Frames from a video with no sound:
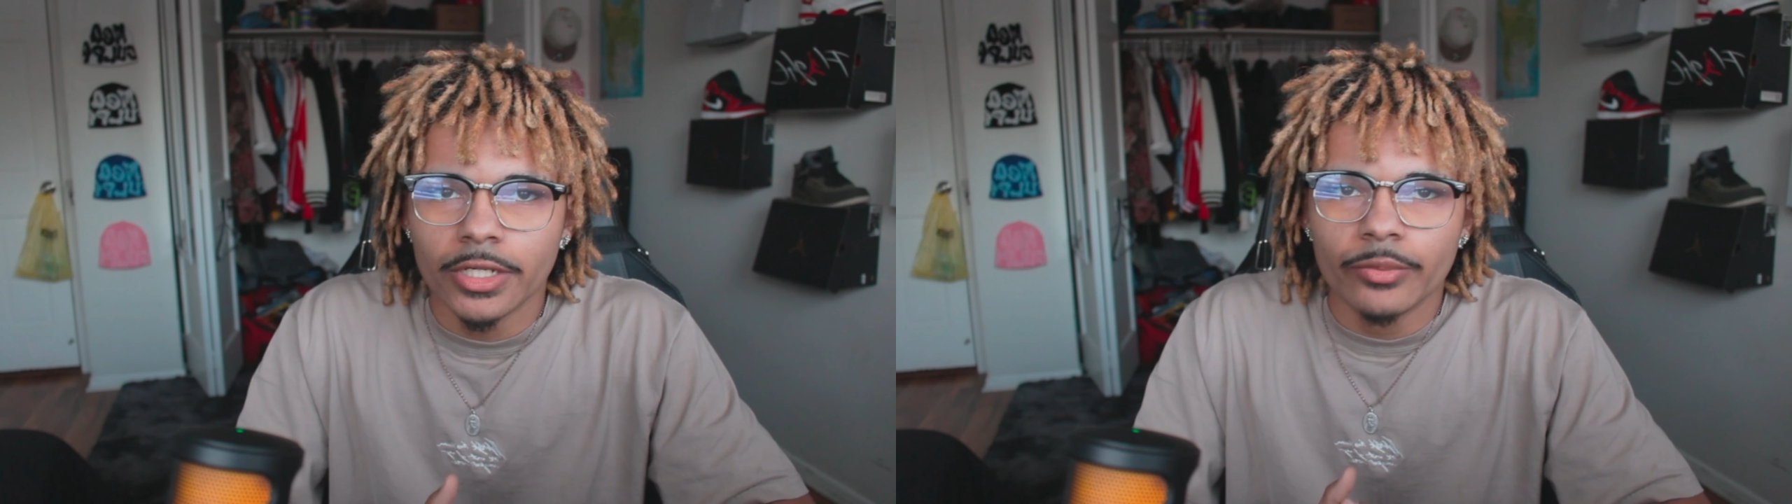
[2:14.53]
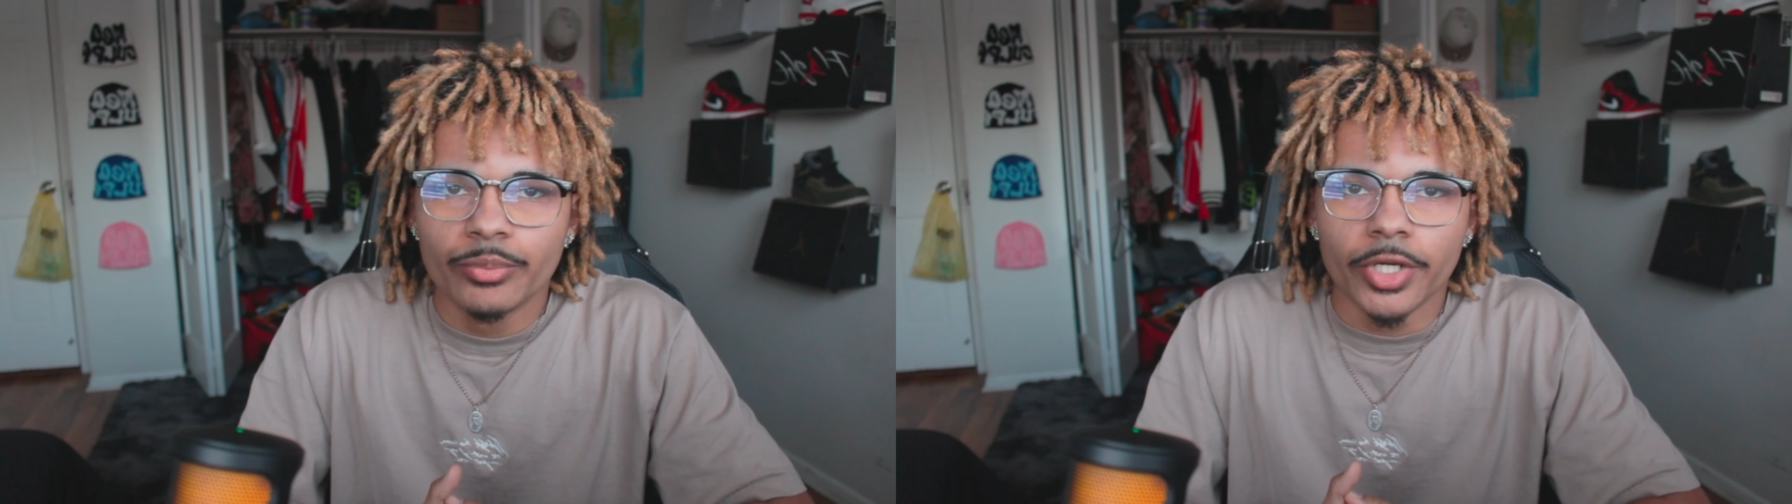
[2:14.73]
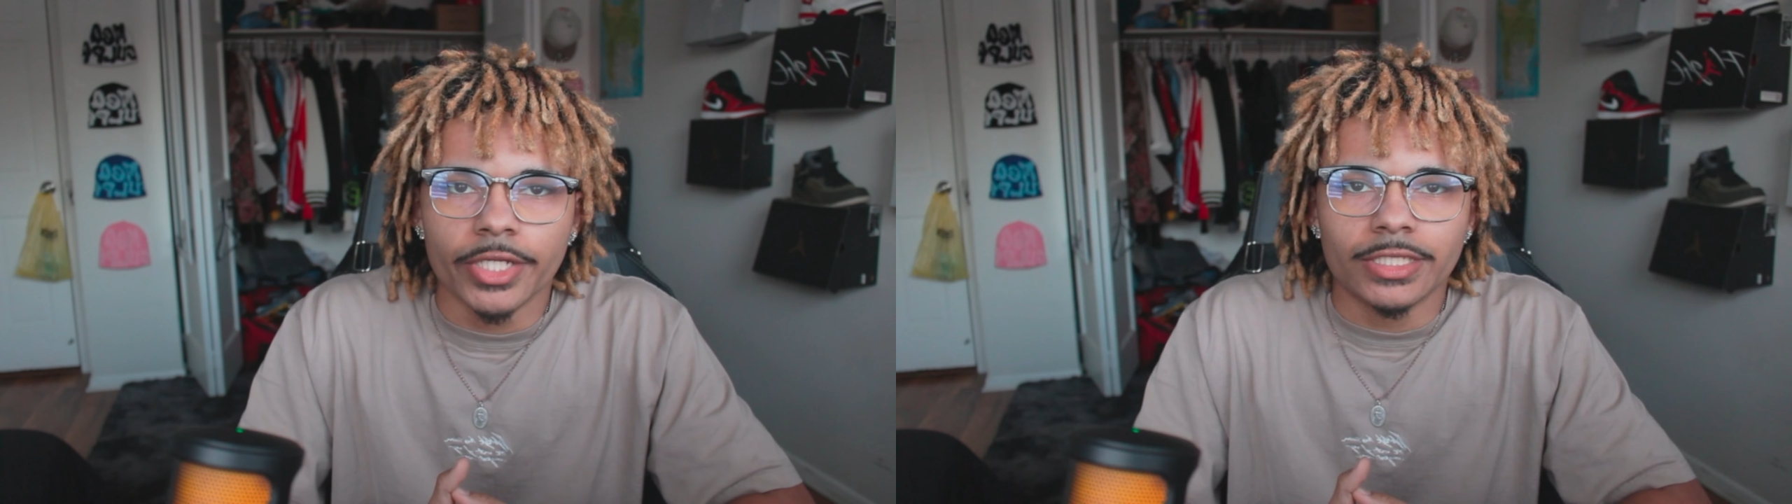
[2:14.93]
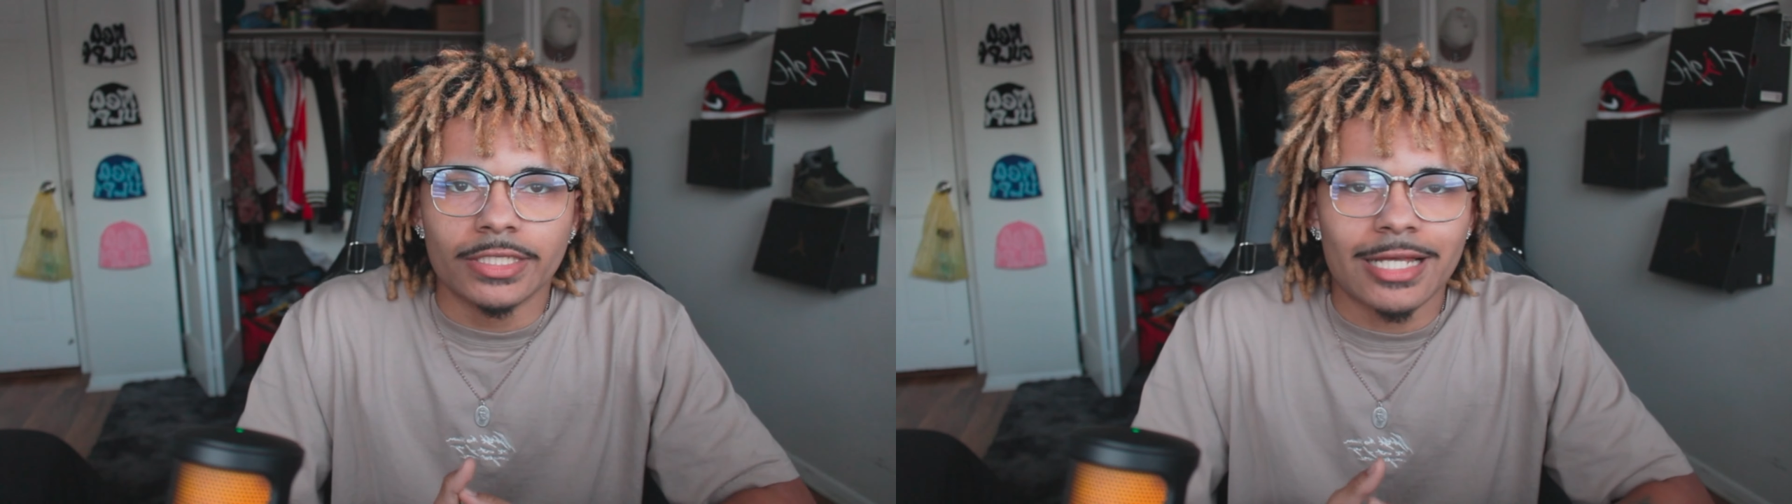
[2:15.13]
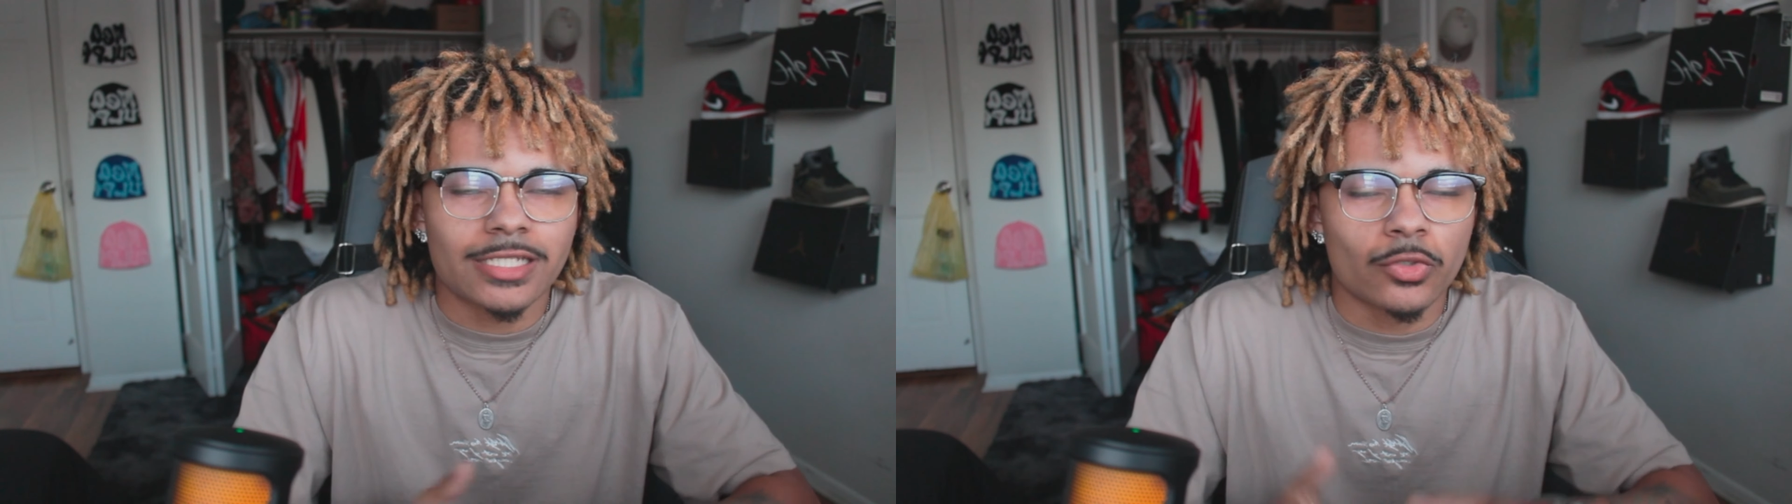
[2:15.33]
but
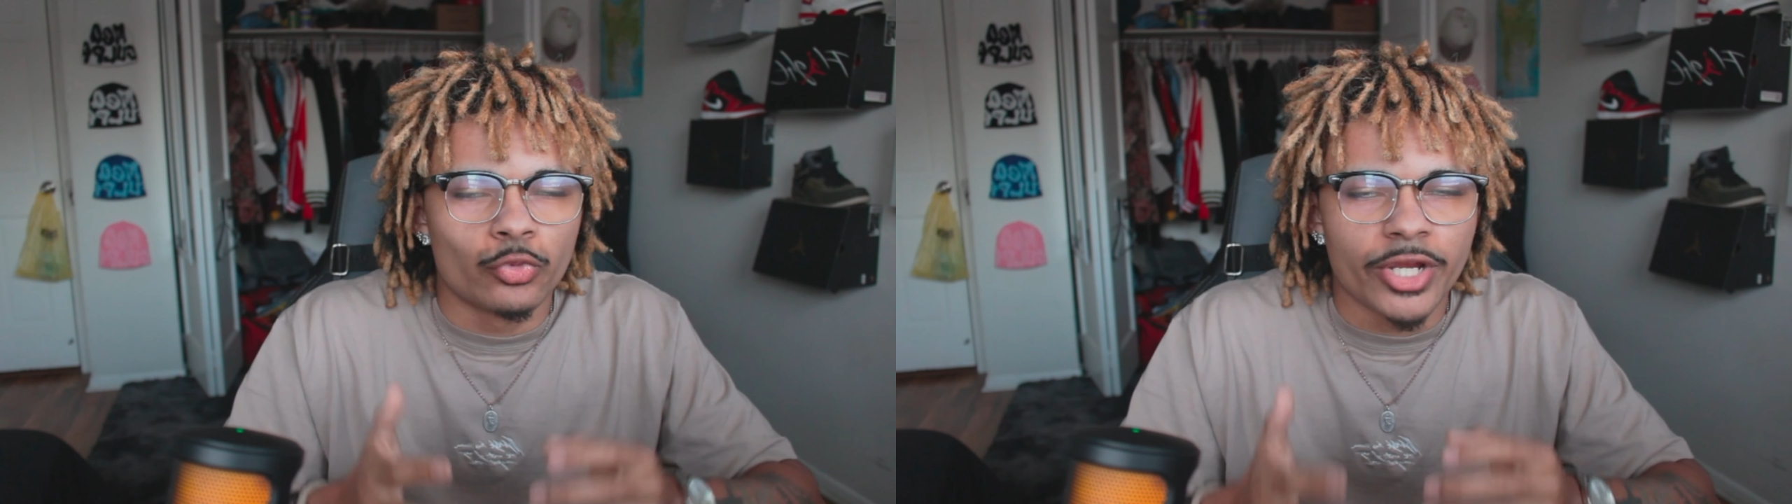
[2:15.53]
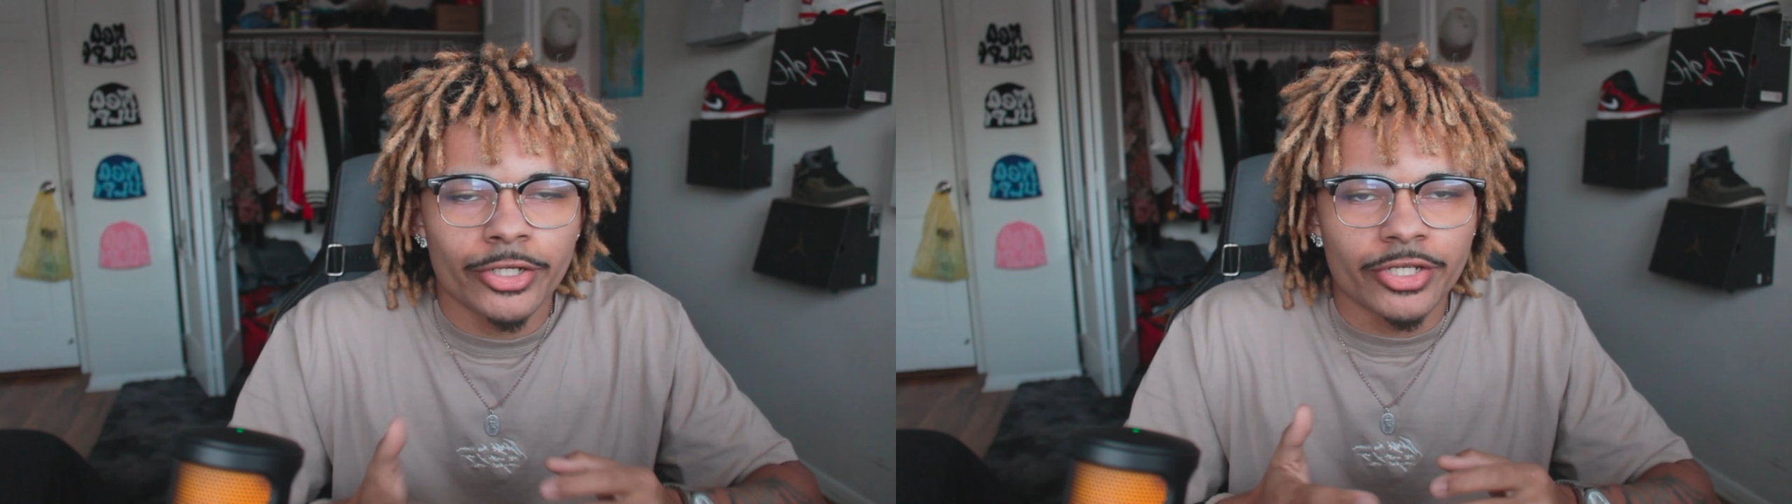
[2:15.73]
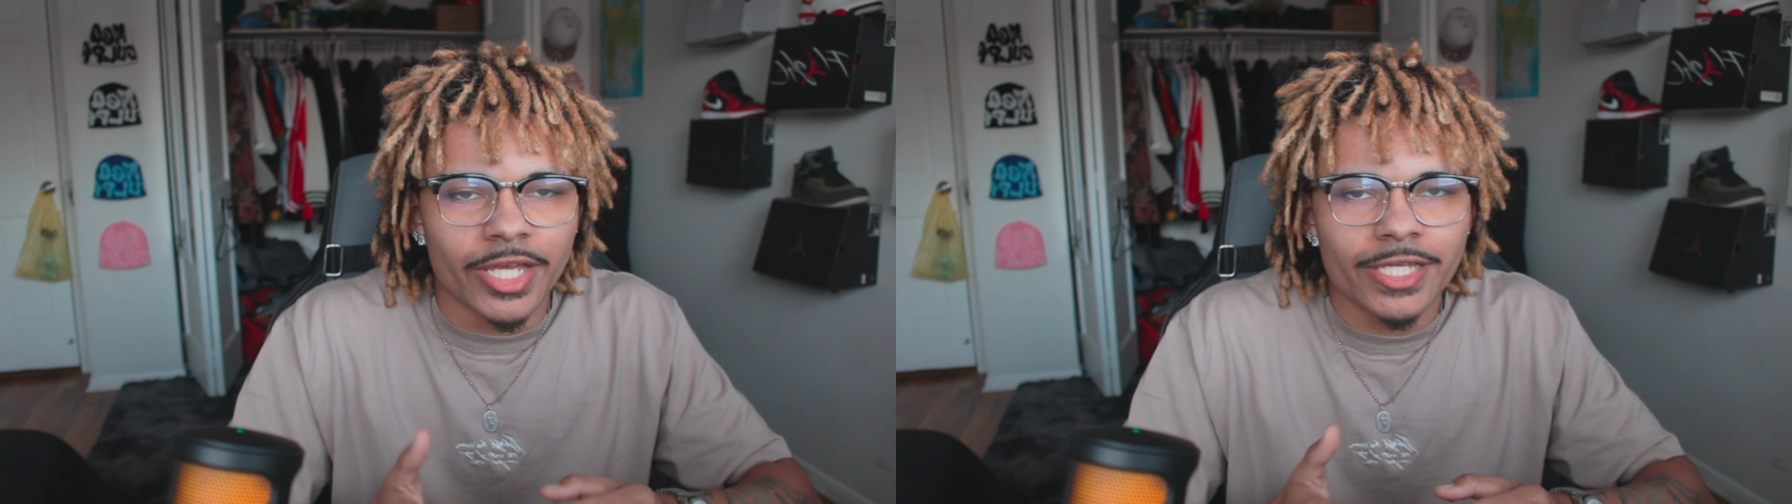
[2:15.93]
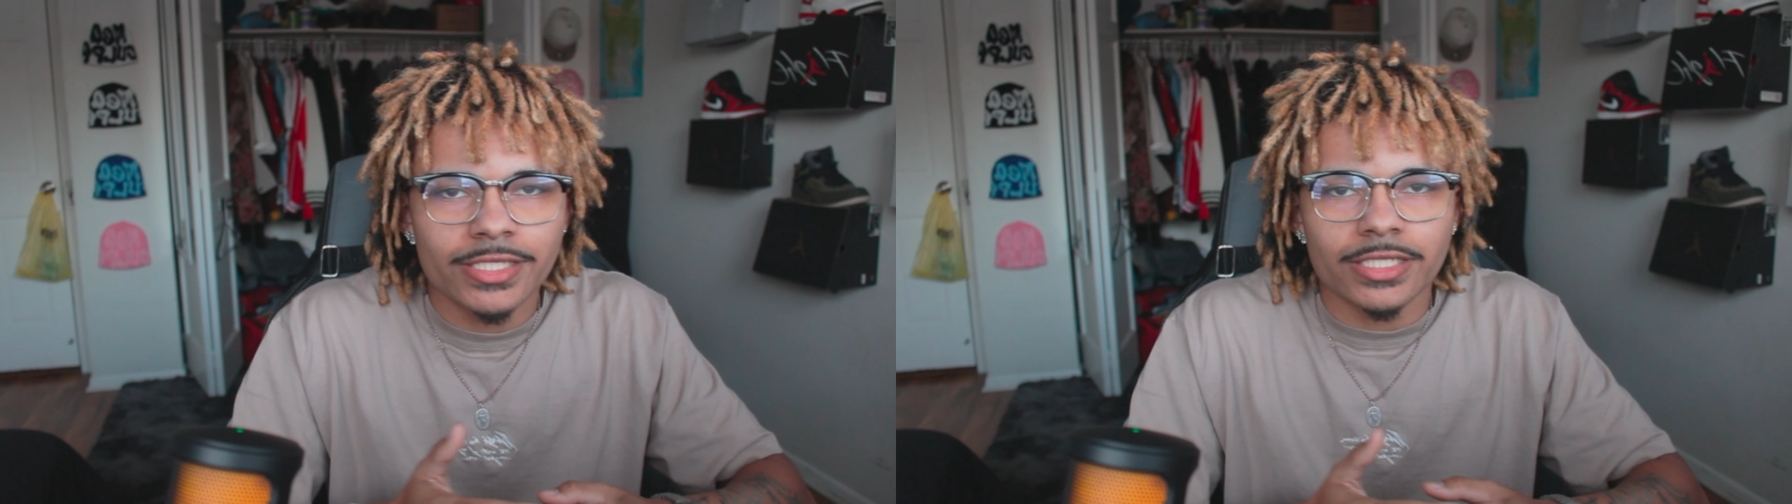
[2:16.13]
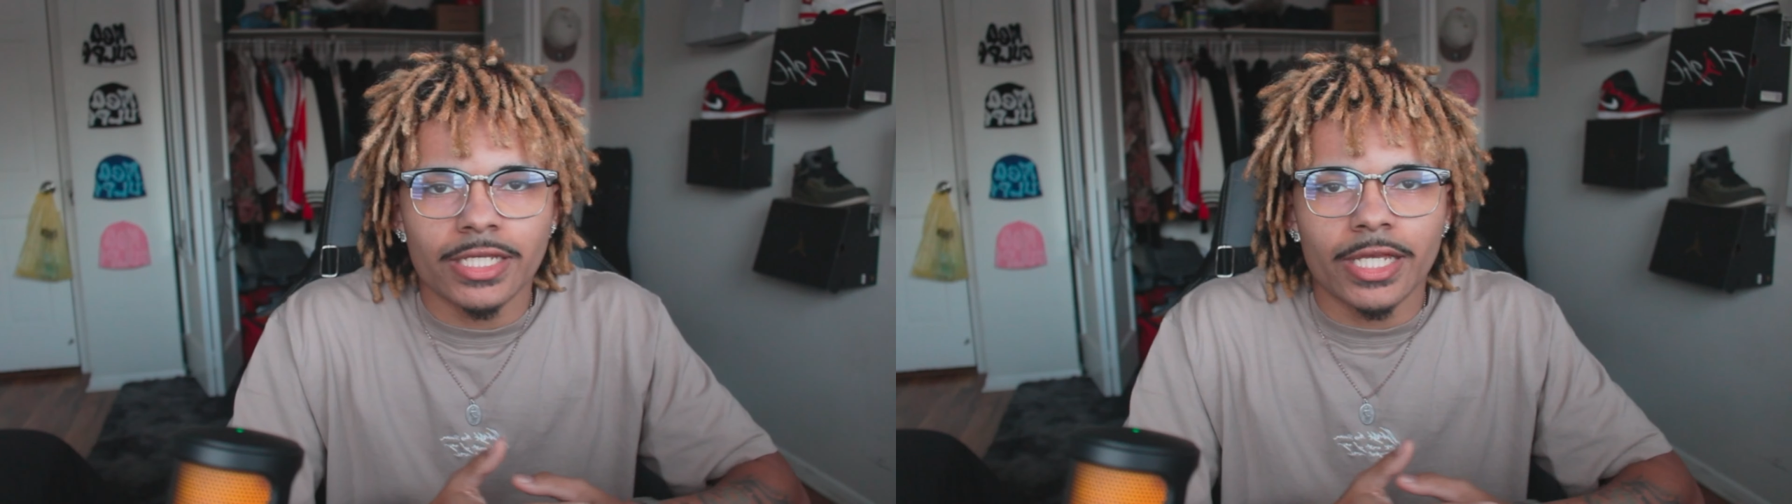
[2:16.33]
that's a rare case,